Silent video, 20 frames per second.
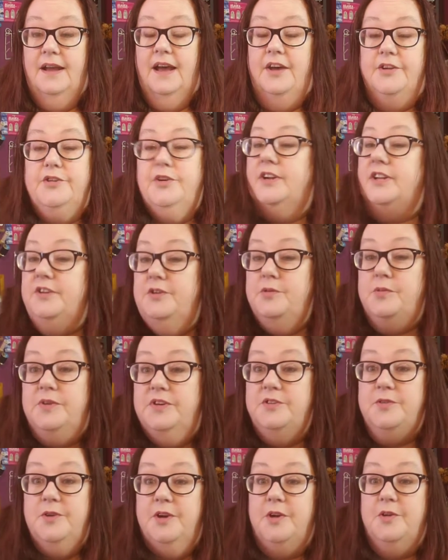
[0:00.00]
I'll try to do
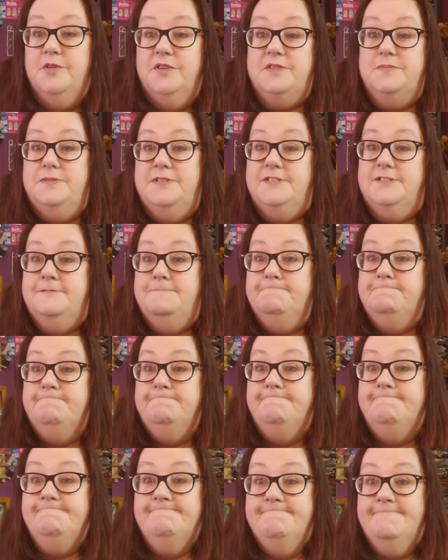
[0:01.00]
one during Christmas.
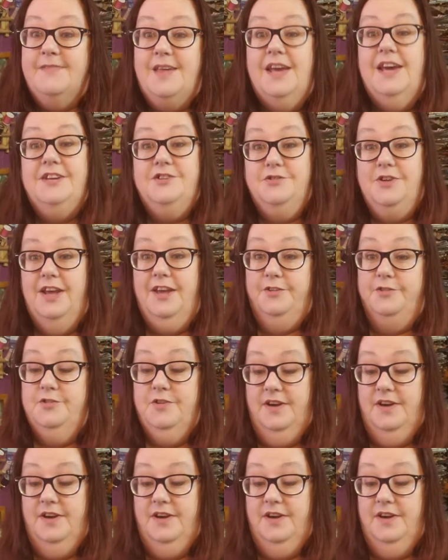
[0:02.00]
I'll